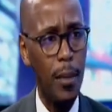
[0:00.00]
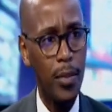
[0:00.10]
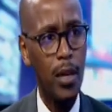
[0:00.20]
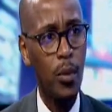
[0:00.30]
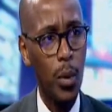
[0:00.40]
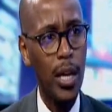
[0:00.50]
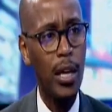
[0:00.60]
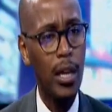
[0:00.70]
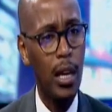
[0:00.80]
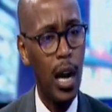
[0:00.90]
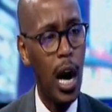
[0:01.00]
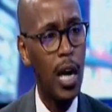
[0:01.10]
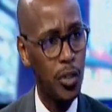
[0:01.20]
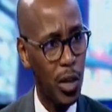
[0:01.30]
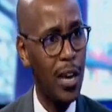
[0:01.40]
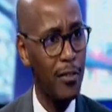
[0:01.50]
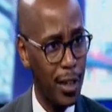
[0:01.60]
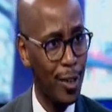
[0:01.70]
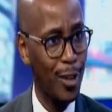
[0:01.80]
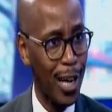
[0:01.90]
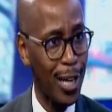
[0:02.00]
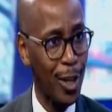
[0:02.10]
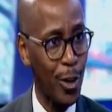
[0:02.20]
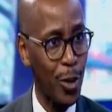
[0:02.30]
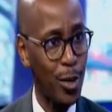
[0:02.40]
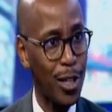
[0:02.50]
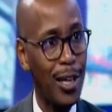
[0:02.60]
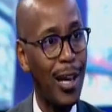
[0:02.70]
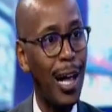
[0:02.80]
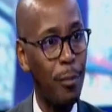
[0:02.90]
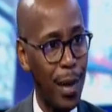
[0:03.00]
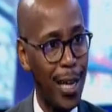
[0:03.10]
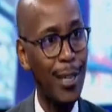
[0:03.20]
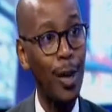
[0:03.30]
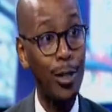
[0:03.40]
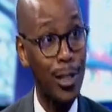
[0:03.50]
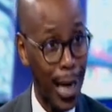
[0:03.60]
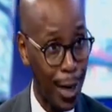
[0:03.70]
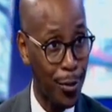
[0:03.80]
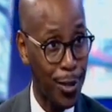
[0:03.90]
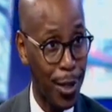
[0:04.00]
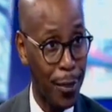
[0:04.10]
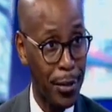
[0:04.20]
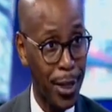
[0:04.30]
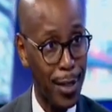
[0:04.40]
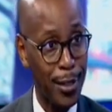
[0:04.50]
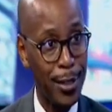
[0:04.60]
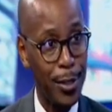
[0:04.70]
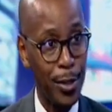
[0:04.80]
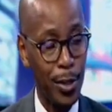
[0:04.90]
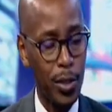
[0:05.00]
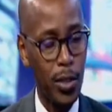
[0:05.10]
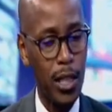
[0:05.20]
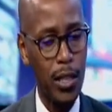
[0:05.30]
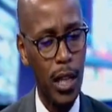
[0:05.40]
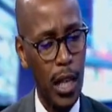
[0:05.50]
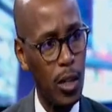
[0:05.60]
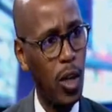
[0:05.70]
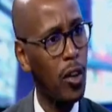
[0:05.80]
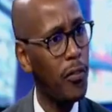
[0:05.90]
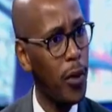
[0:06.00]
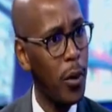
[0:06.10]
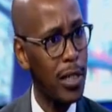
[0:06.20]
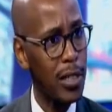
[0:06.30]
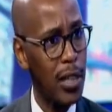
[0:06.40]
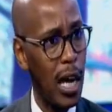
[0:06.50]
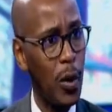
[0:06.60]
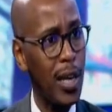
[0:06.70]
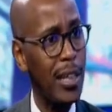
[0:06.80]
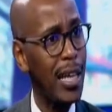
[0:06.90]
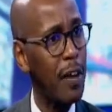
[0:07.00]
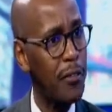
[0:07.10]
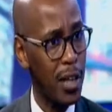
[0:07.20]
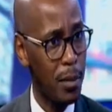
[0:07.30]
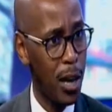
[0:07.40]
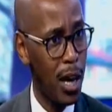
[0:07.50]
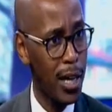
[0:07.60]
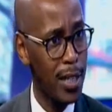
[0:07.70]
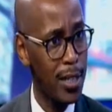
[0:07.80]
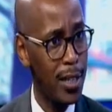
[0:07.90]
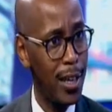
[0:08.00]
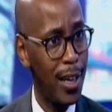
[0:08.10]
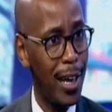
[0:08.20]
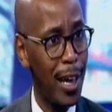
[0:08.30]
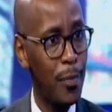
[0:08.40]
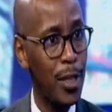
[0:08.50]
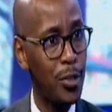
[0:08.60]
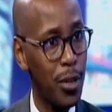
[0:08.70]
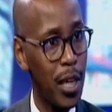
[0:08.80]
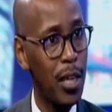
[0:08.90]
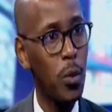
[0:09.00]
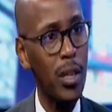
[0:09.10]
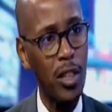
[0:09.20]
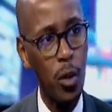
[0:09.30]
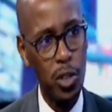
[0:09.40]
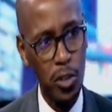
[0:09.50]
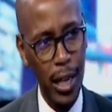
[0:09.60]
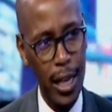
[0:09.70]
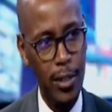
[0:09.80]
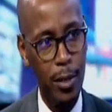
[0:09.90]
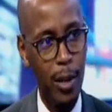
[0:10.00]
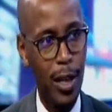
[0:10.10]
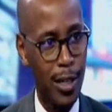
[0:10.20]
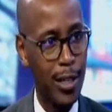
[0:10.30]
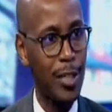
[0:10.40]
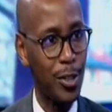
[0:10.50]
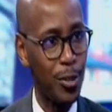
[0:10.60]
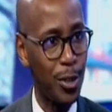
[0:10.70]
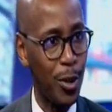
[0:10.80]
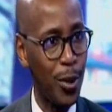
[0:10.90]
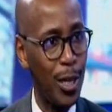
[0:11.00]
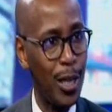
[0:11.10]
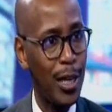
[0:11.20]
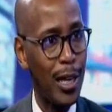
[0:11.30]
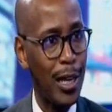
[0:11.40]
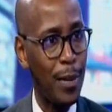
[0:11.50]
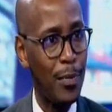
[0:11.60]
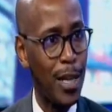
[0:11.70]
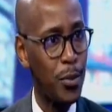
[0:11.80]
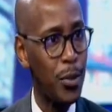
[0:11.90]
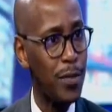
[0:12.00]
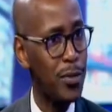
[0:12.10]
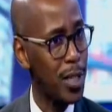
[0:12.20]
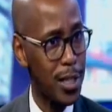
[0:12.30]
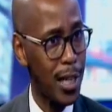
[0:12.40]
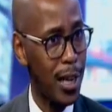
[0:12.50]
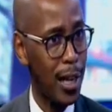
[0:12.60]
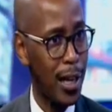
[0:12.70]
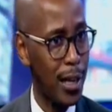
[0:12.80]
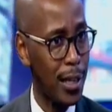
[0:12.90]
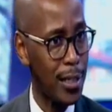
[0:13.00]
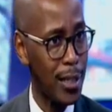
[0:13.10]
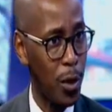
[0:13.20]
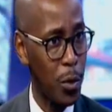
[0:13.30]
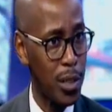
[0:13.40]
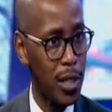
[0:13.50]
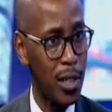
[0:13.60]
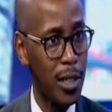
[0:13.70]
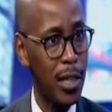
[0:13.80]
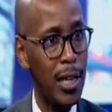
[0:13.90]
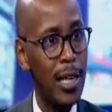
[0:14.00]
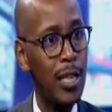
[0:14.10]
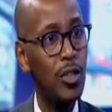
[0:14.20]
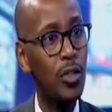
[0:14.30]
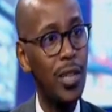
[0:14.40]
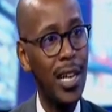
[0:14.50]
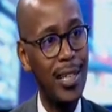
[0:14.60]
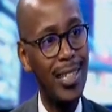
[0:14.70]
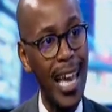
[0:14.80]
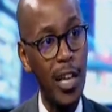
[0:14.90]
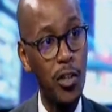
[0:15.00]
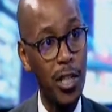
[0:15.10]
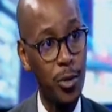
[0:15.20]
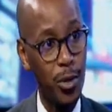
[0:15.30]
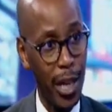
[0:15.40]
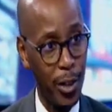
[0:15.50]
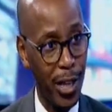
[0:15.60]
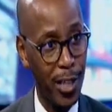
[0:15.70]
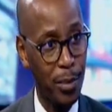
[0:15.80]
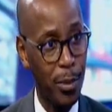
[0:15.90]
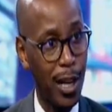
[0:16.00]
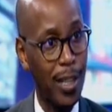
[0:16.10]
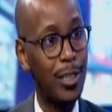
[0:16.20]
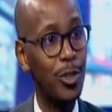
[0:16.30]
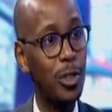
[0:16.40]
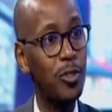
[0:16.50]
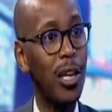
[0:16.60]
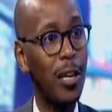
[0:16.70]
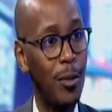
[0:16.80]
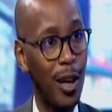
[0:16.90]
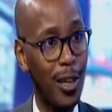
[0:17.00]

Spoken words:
we are driving organic growth, albeit outside of South Africa. Yeah. So there's a lot of focus now in the Africa market, together with the Australasian market, as you know, that we've just done a latest acquisition to get us entry into the education market in the Australian market.